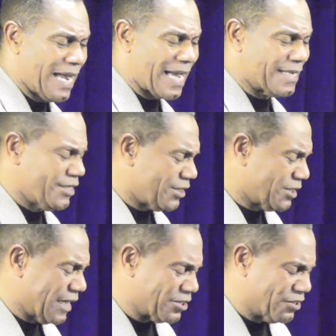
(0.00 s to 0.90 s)
I can
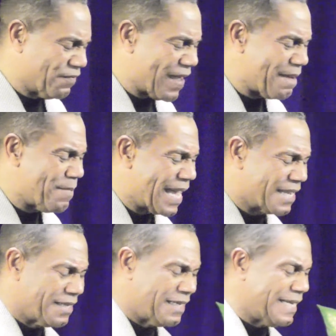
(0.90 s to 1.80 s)
just testify
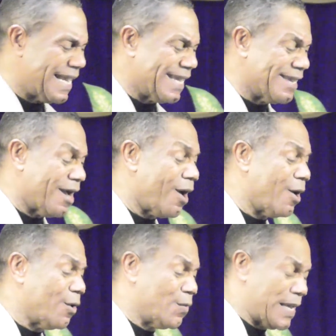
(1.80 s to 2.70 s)
back in the day,
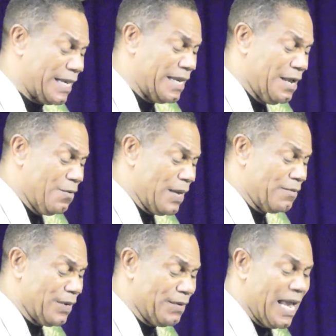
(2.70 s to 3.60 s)
y'all, when
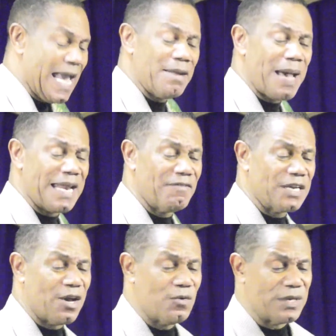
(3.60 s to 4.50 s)
anybody
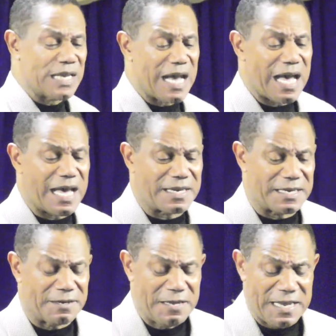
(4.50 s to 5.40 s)
ever gone to God
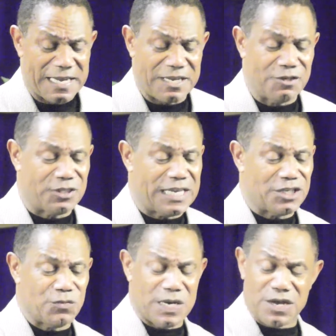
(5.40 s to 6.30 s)
and you
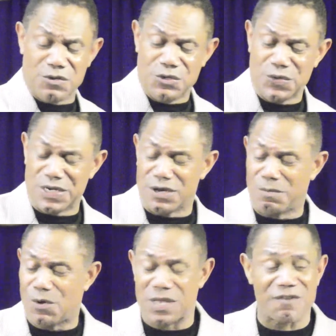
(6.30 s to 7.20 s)
said you weren't going to do it no
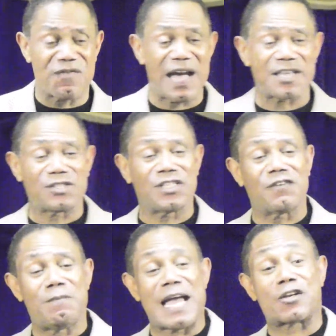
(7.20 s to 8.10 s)
more and you find
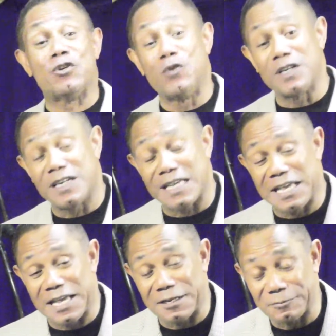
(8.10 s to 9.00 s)
yourself back doing it
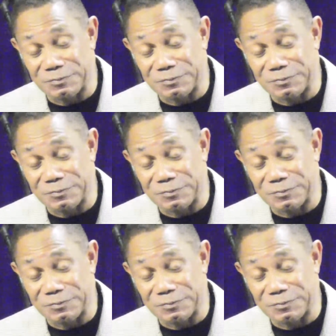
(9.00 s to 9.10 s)
again?